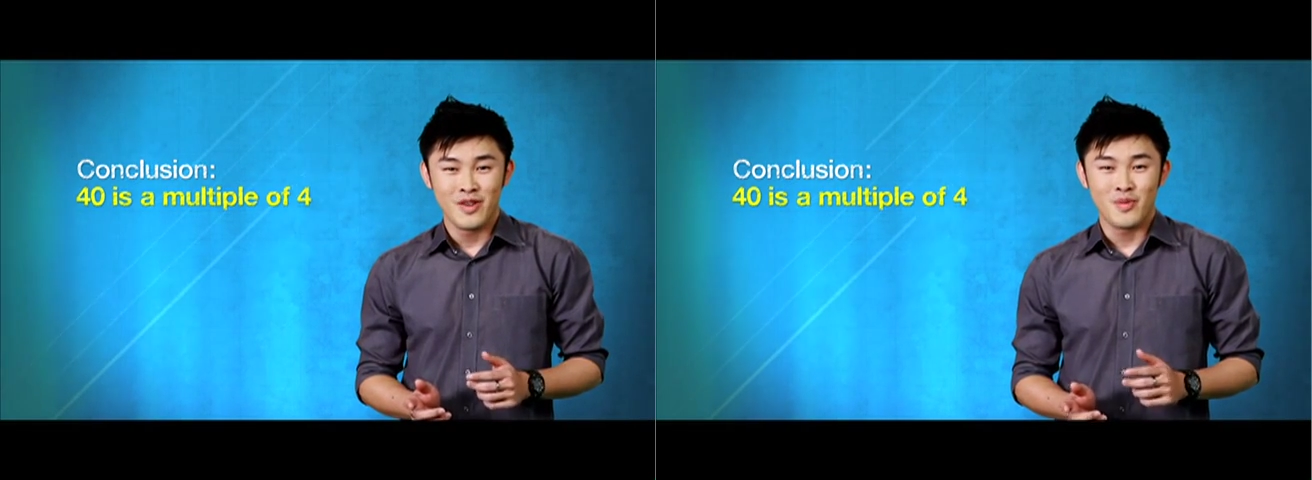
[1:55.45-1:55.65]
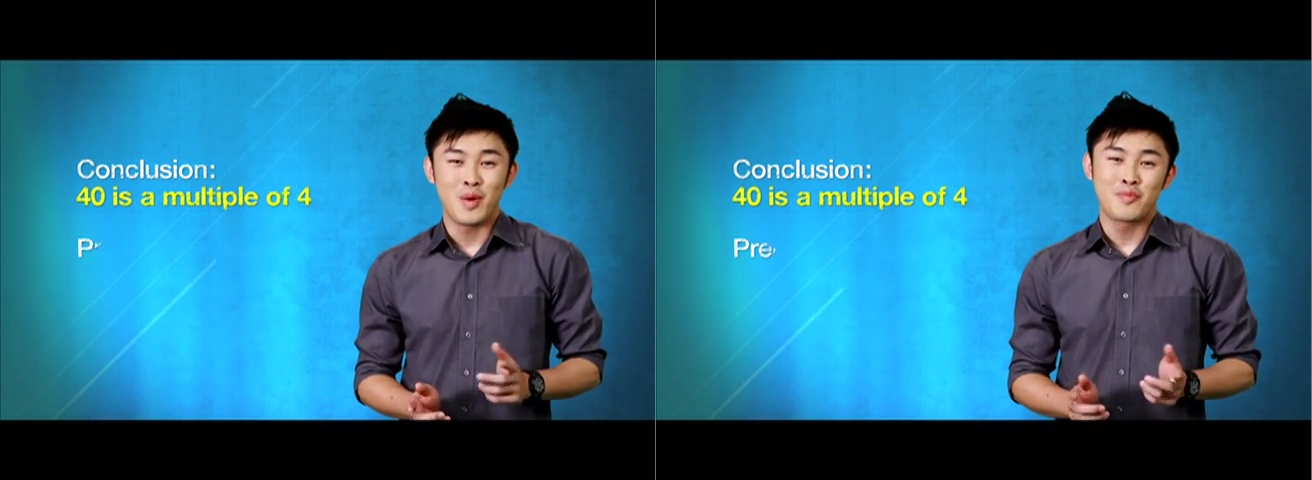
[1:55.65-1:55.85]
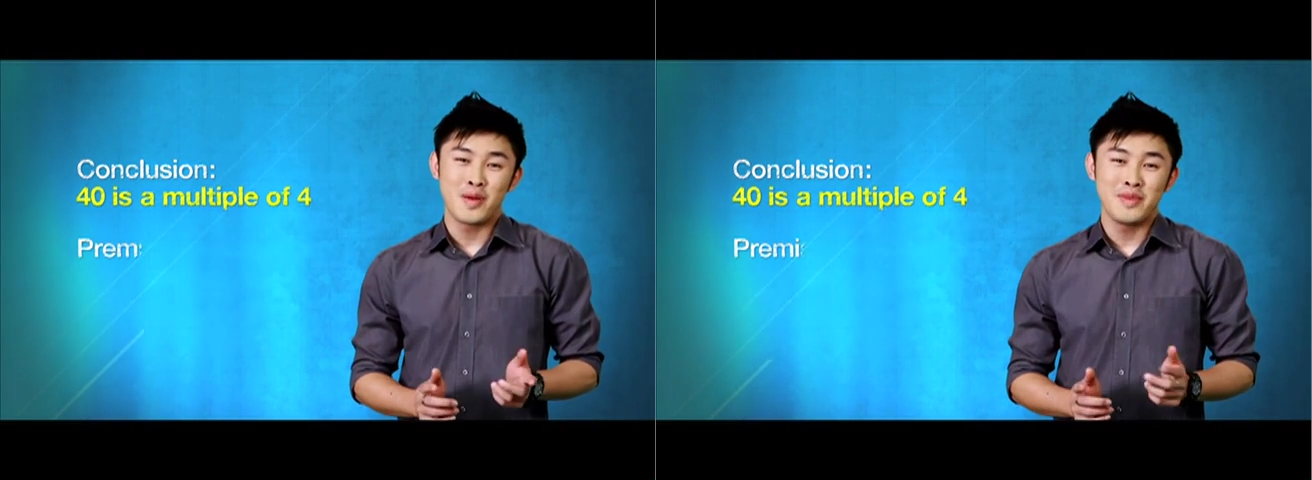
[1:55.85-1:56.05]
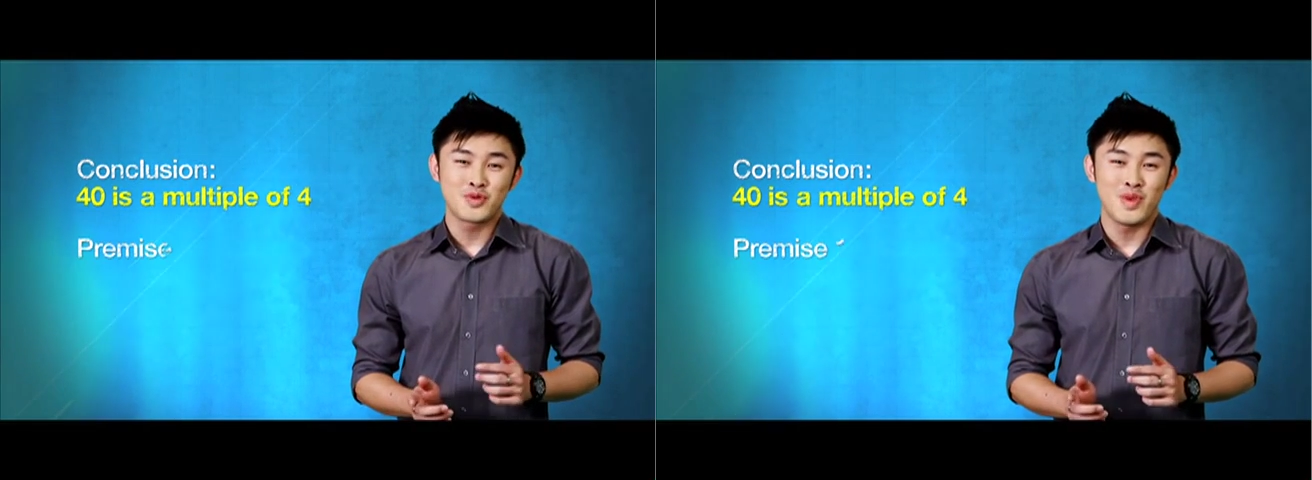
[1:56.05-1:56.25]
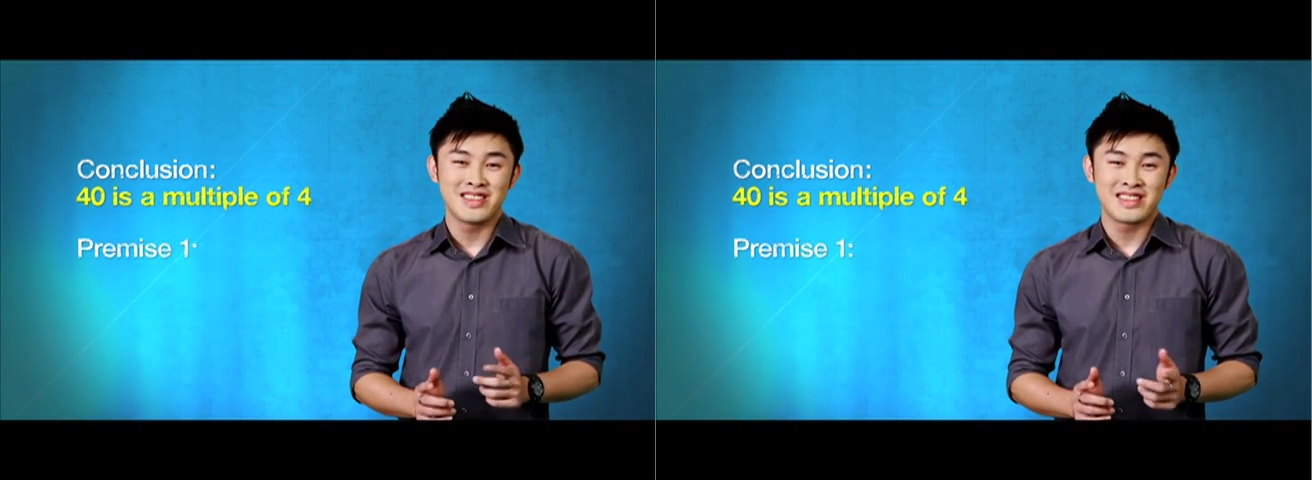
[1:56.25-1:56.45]
While
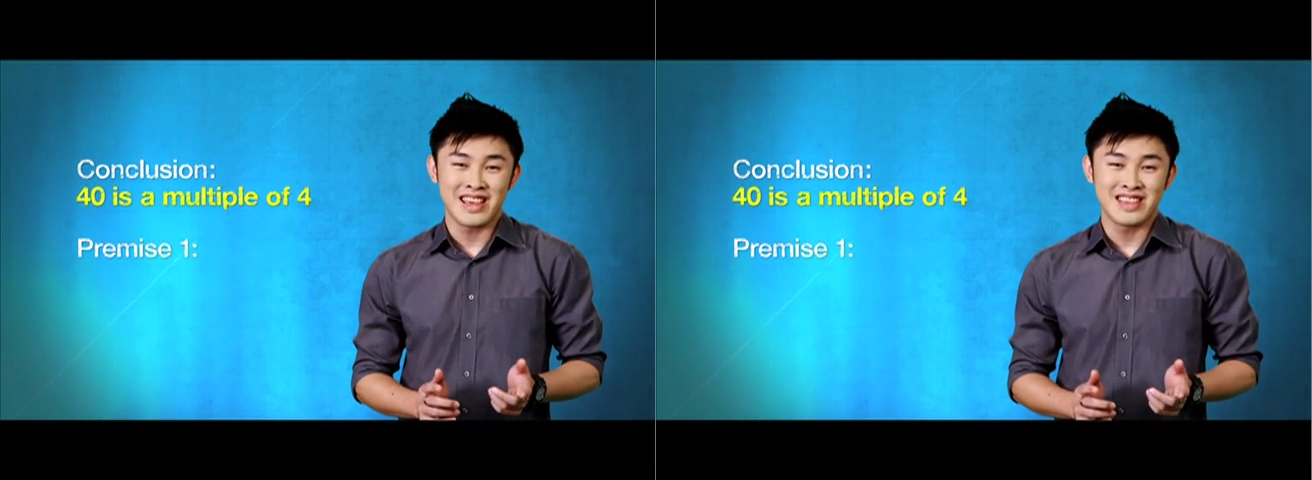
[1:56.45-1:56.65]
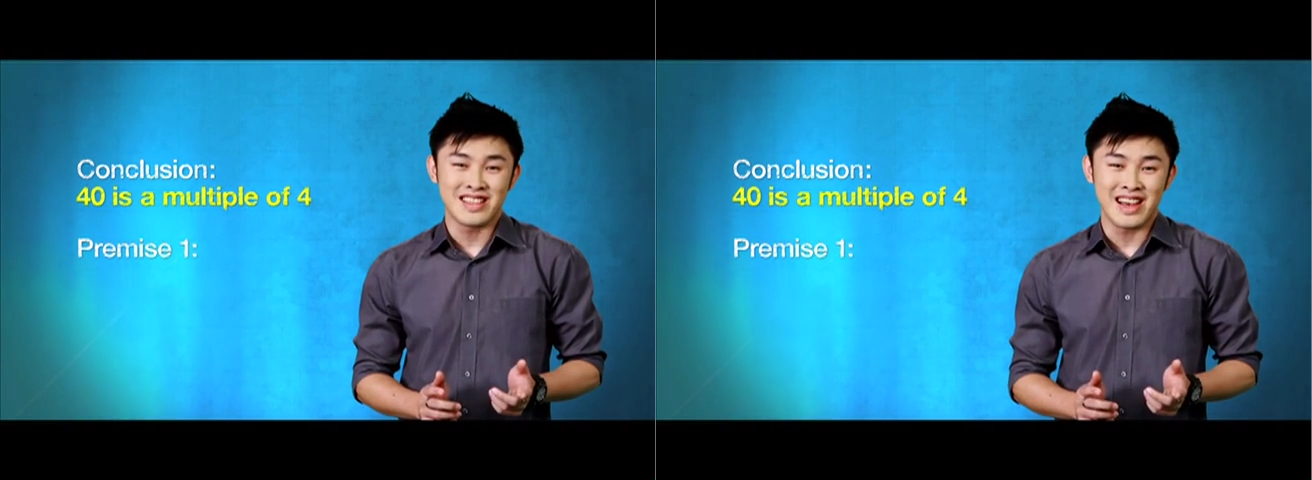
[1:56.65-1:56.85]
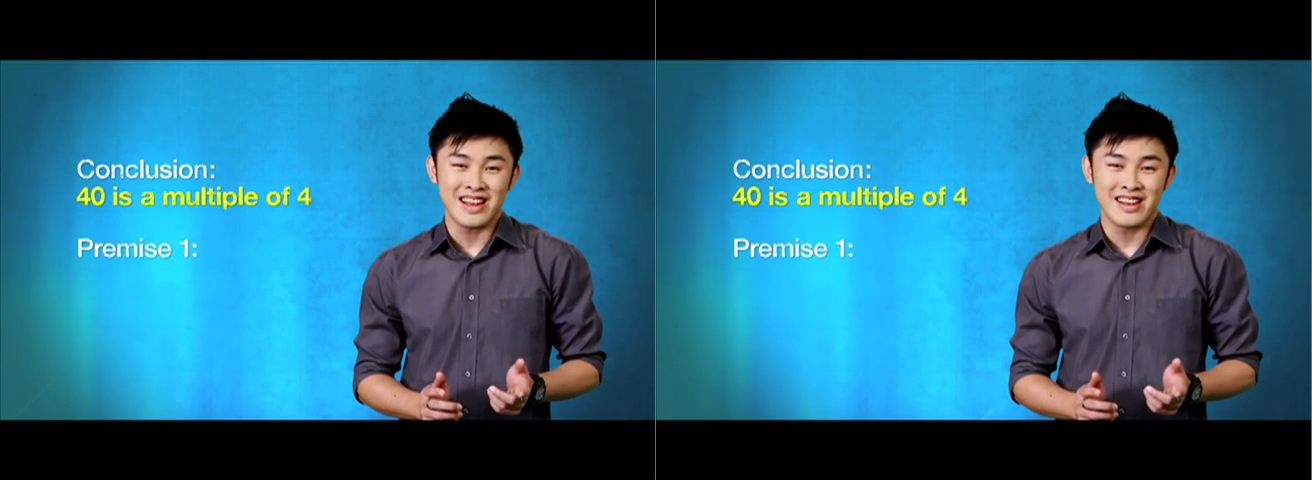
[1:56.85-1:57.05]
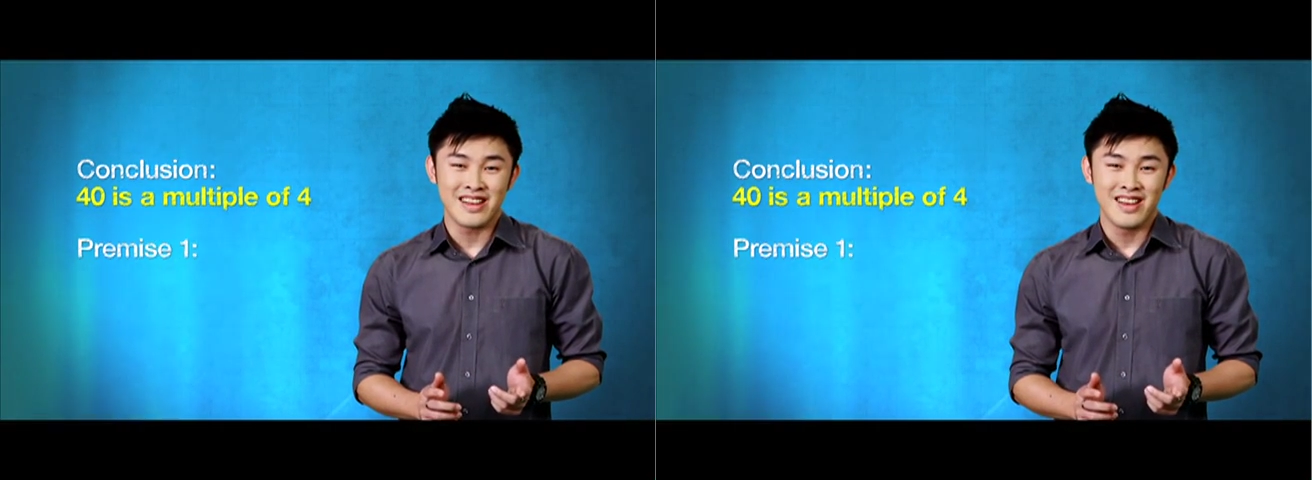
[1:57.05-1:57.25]
premise 1 says that